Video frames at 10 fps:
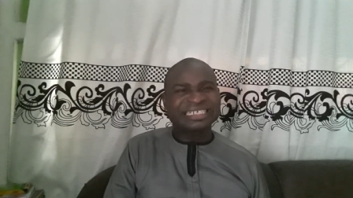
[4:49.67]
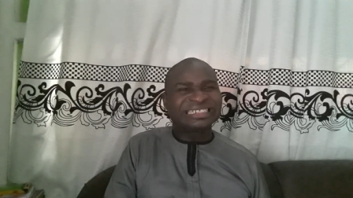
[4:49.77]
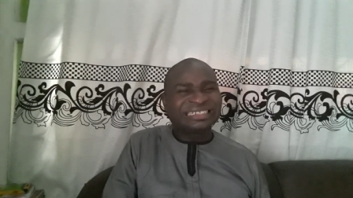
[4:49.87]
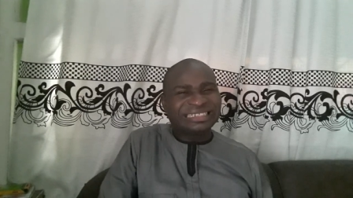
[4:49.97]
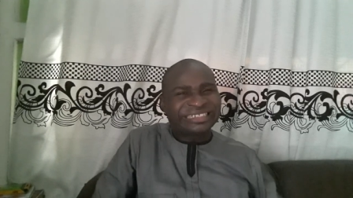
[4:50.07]

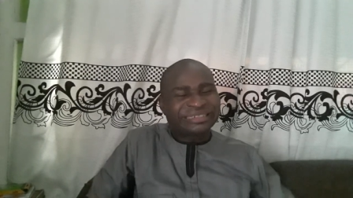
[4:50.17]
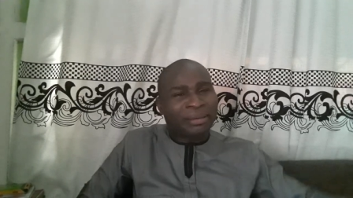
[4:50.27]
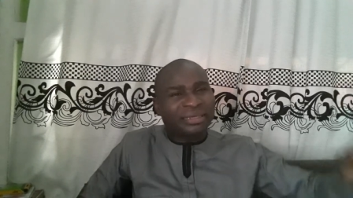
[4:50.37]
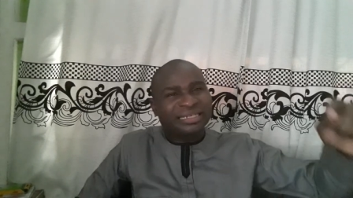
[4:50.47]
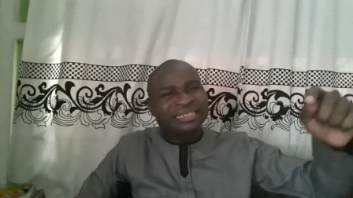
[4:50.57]

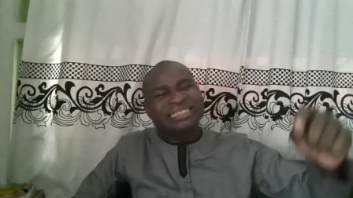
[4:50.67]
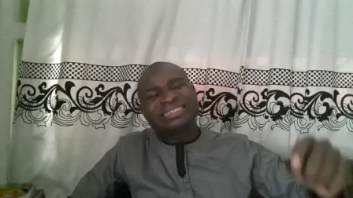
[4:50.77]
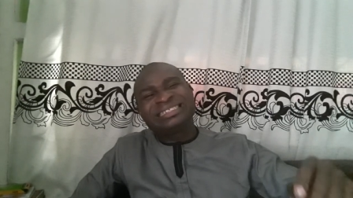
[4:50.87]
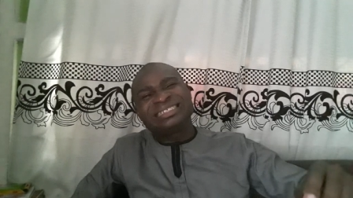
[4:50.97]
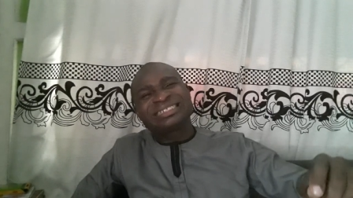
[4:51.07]
is
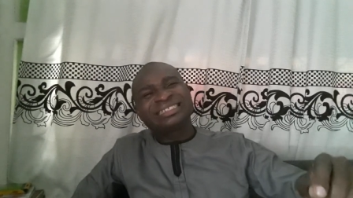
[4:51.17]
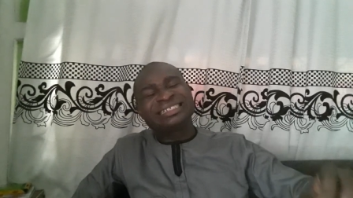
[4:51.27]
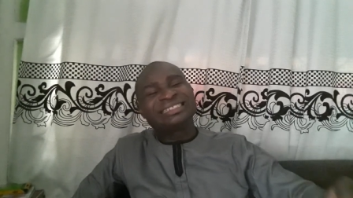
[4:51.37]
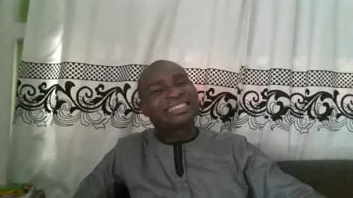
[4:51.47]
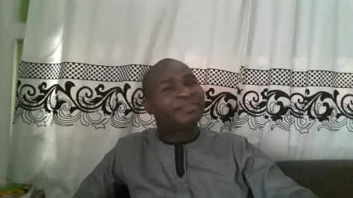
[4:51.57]
is
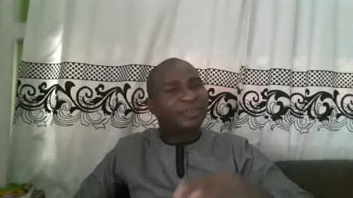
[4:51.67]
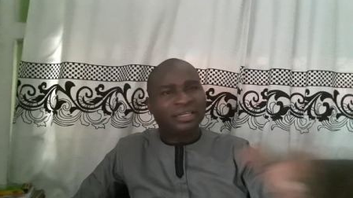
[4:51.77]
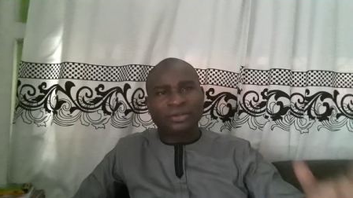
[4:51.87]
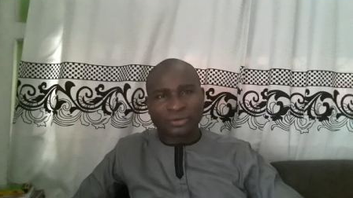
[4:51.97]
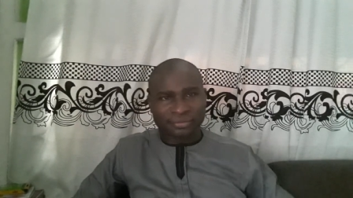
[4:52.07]
is a
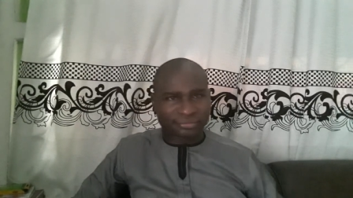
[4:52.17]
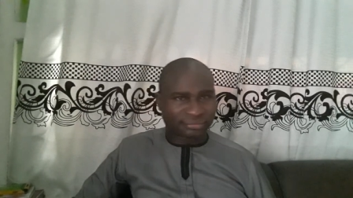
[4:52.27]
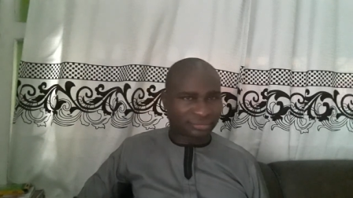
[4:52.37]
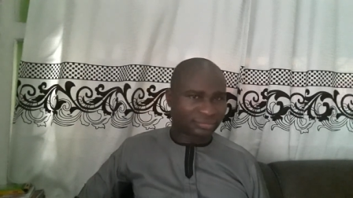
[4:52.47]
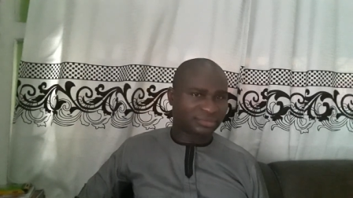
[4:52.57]
failure.
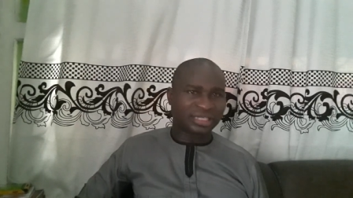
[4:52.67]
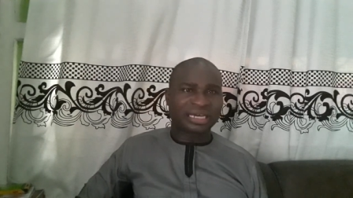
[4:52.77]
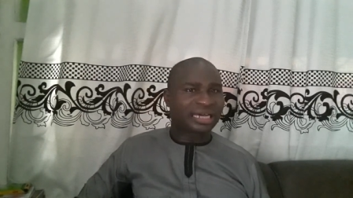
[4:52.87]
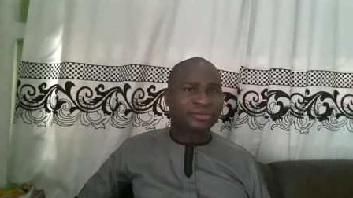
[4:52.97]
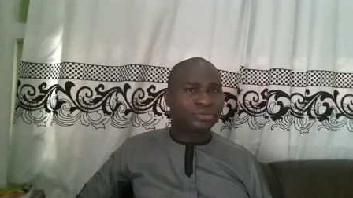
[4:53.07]

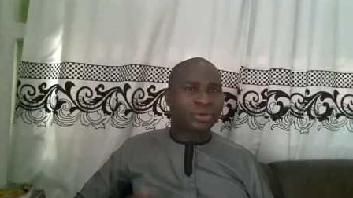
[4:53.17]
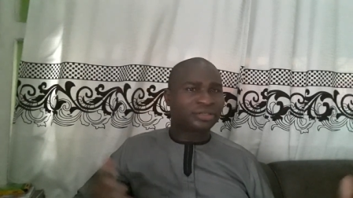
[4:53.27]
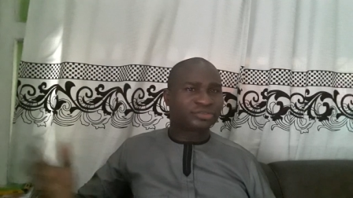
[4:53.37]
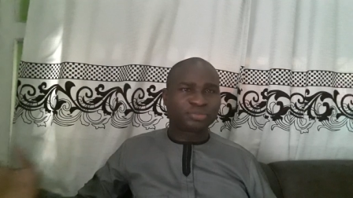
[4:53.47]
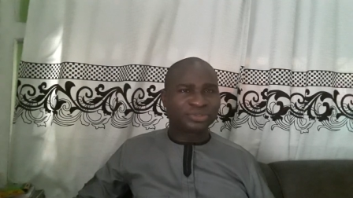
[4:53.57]
I don't know how
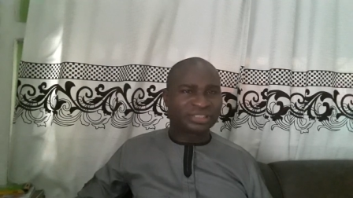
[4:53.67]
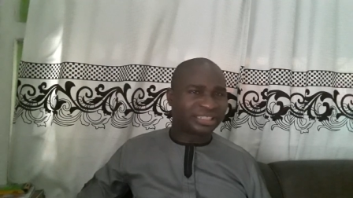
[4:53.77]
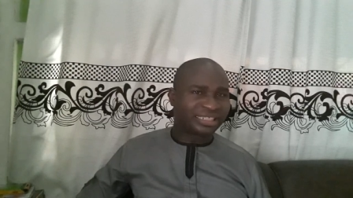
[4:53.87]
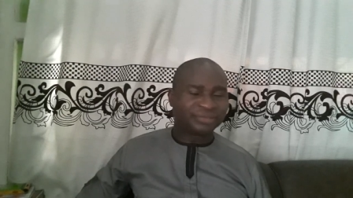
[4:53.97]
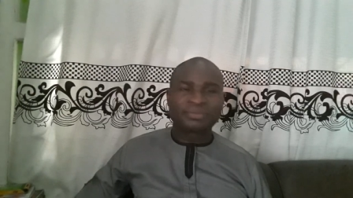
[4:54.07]
to put it
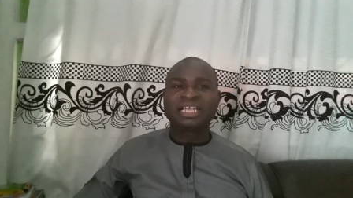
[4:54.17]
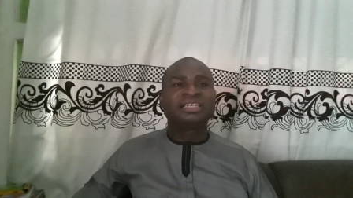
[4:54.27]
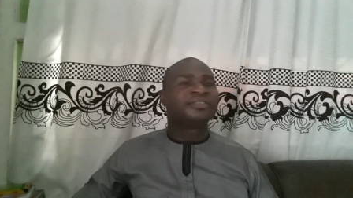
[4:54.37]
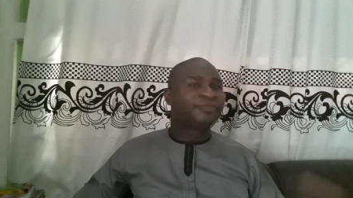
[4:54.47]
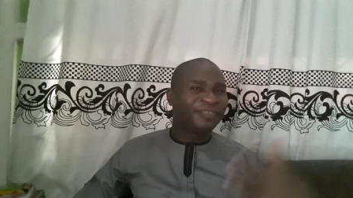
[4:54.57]
again.
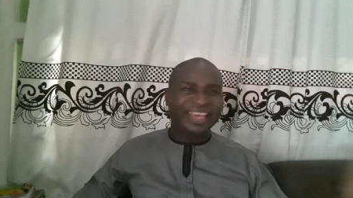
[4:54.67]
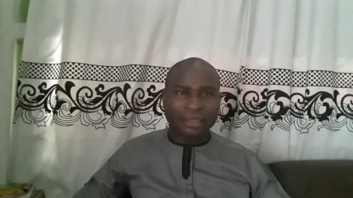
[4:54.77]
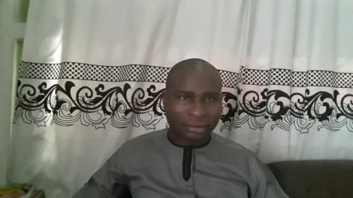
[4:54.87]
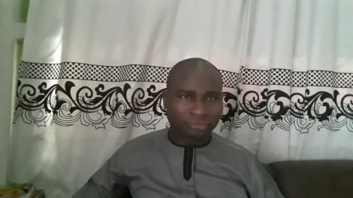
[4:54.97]
Fail.